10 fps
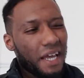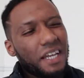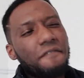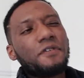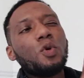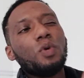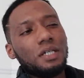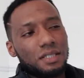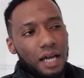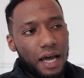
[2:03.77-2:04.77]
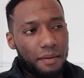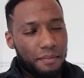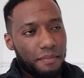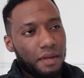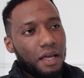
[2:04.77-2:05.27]
in a few weeks
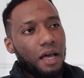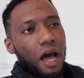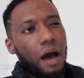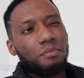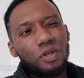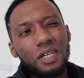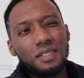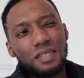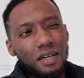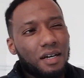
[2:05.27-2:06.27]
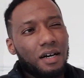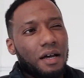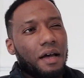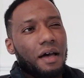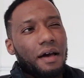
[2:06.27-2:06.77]
time i'm looking to
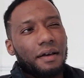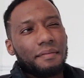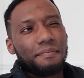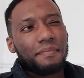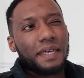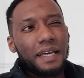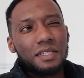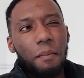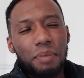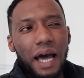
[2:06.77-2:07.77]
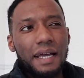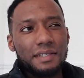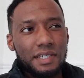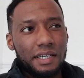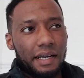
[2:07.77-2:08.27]
get some
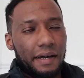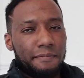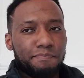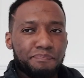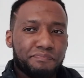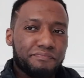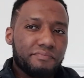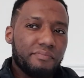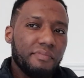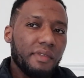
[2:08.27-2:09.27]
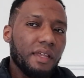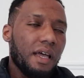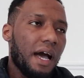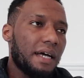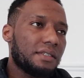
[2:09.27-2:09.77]
blinds and that
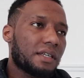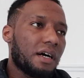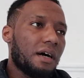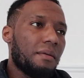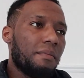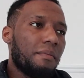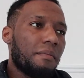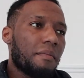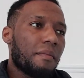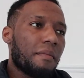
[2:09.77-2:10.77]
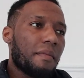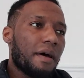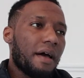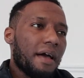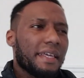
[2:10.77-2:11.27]
and um,
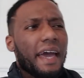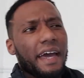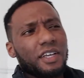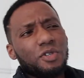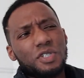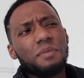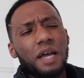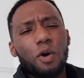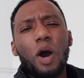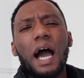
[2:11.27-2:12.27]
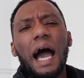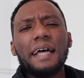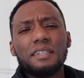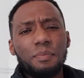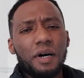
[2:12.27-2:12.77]
yeah you seem like quite a
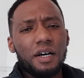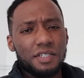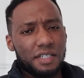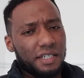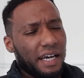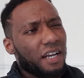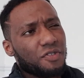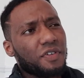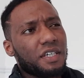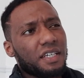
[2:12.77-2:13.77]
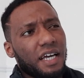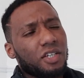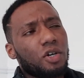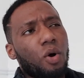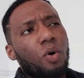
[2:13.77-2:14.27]
handy person and that and i was thinking like
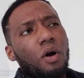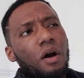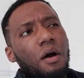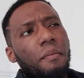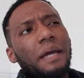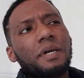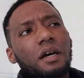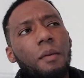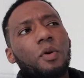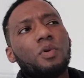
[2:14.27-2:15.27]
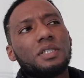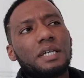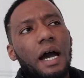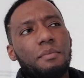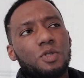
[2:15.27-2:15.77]
you know maybe in a couple of weeks
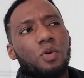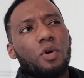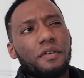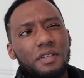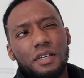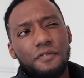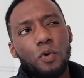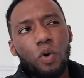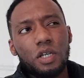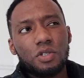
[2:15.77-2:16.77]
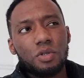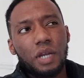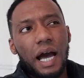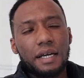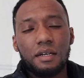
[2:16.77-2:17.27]
time as well if you wanted to
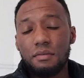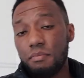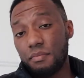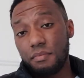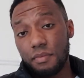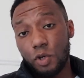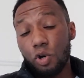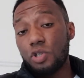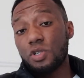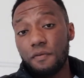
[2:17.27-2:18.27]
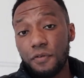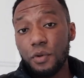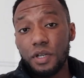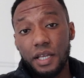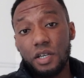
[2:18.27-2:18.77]
like i could cook you some food
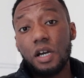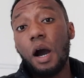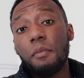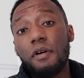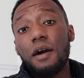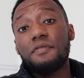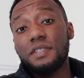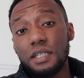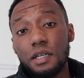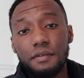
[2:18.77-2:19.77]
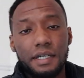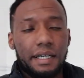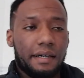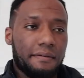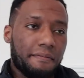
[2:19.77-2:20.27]
and that you could come around for dinner and that